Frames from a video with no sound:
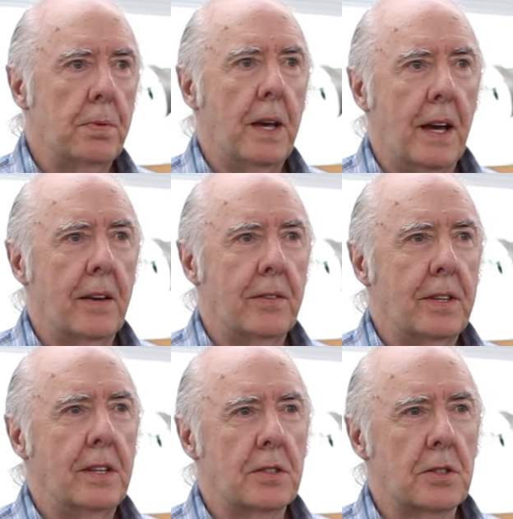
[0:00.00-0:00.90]
piano
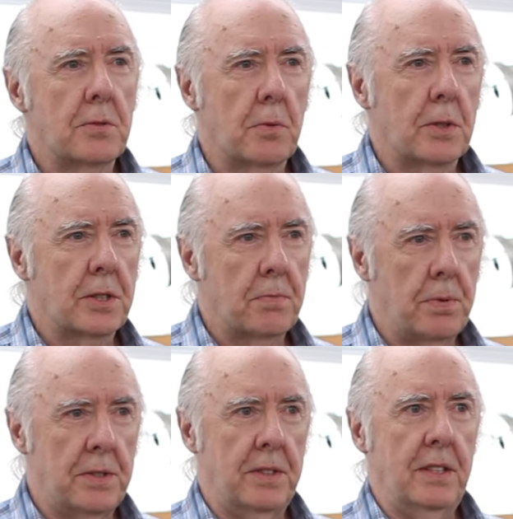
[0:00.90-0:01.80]
teachers were
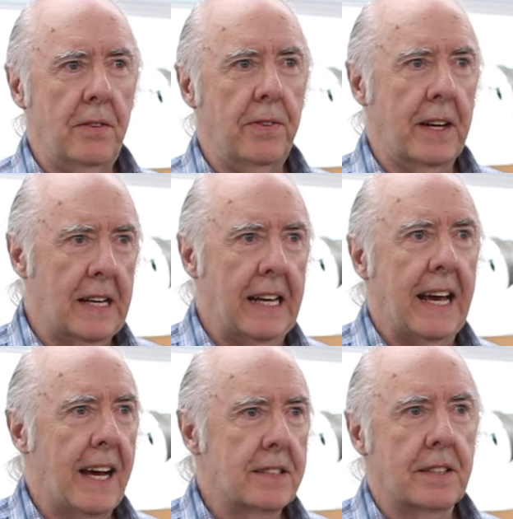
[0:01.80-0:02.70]
specifically
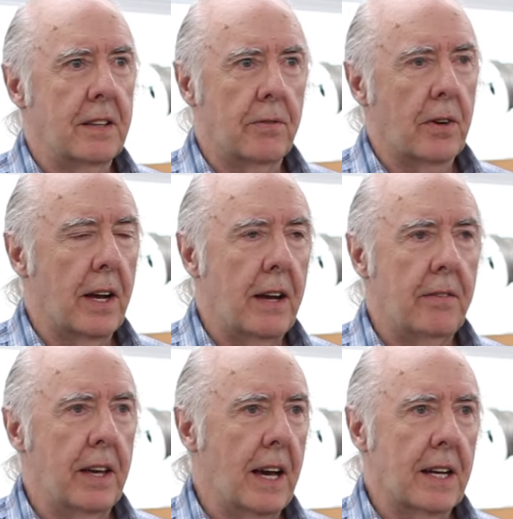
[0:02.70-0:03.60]
asking for
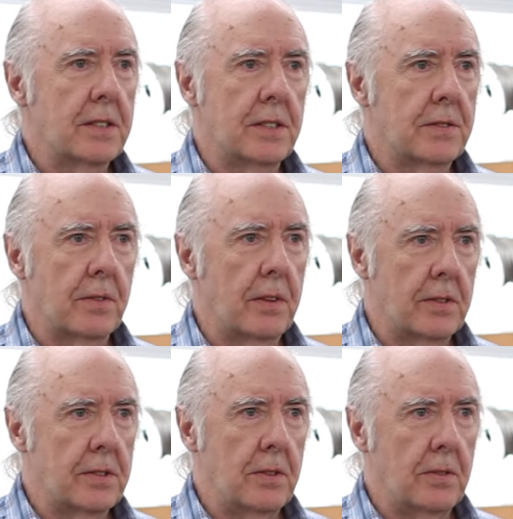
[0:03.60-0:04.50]
heavy actions for their
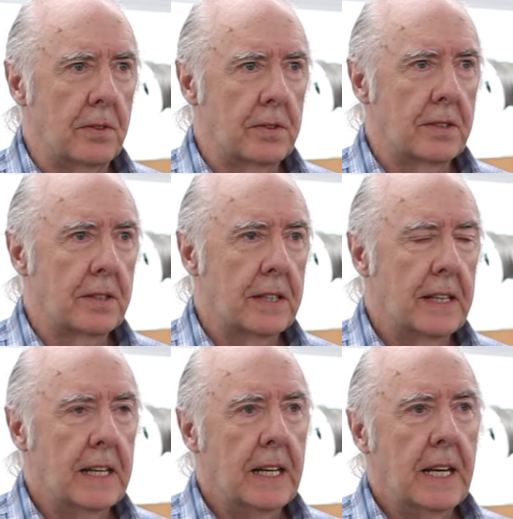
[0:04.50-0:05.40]
students.
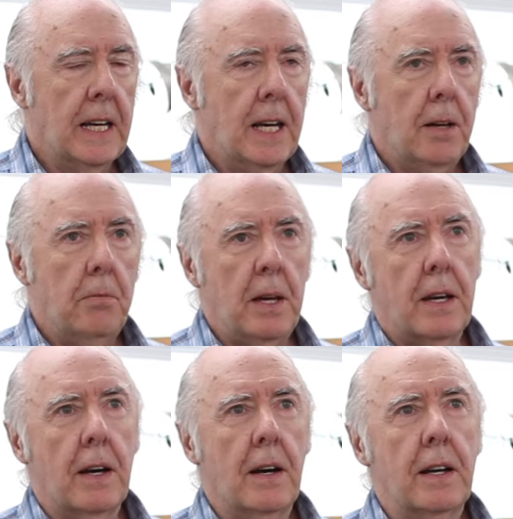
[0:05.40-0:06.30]

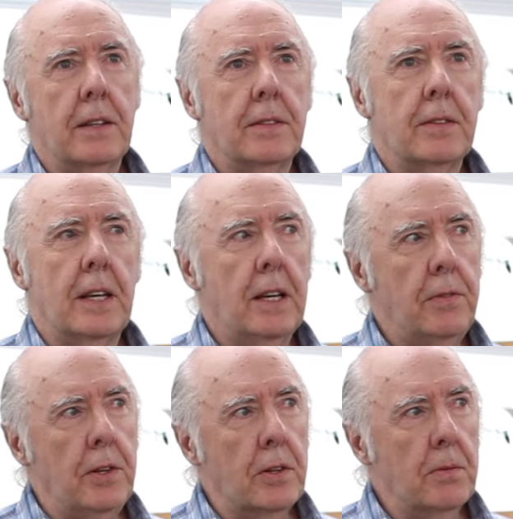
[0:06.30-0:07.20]
Because
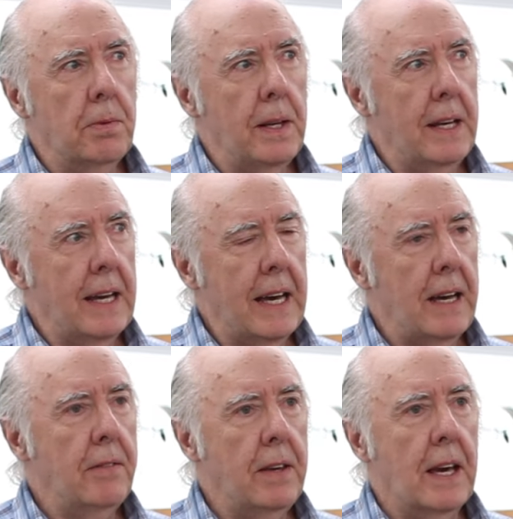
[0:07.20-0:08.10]
if you can play a
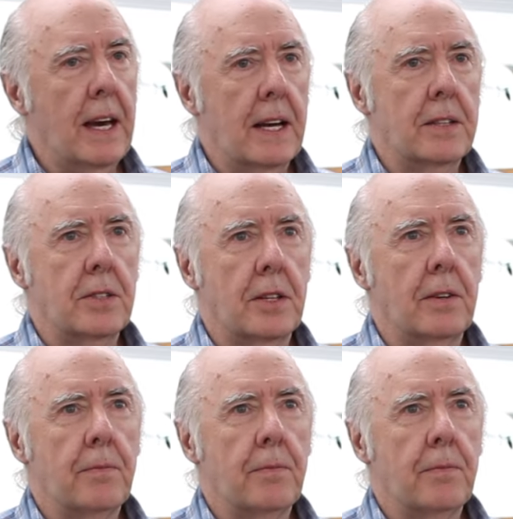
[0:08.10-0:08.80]
heavy action,